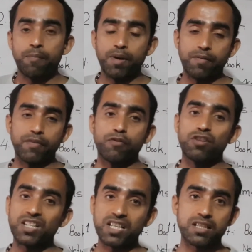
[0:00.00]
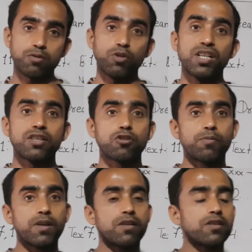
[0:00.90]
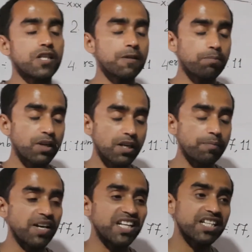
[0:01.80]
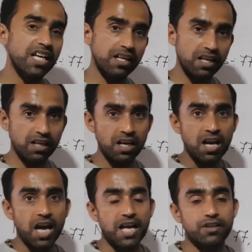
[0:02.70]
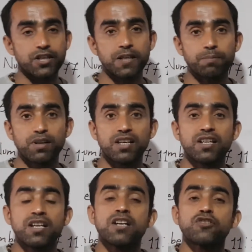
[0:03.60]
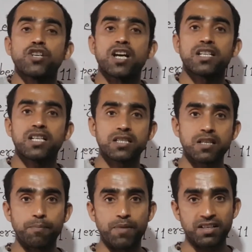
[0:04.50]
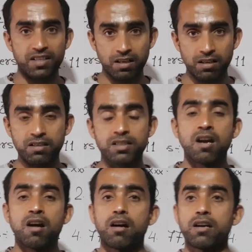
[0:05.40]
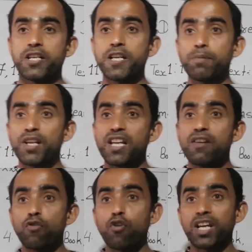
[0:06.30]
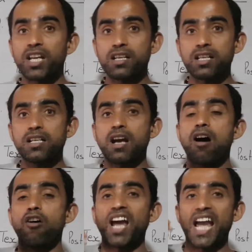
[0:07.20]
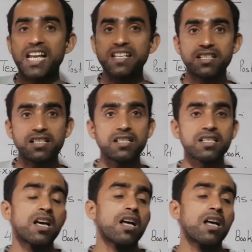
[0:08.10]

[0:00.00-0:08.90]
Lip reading: Maybe for this we need to be deeply meditating and deeply chanting some mantras or deeply invocating our angels.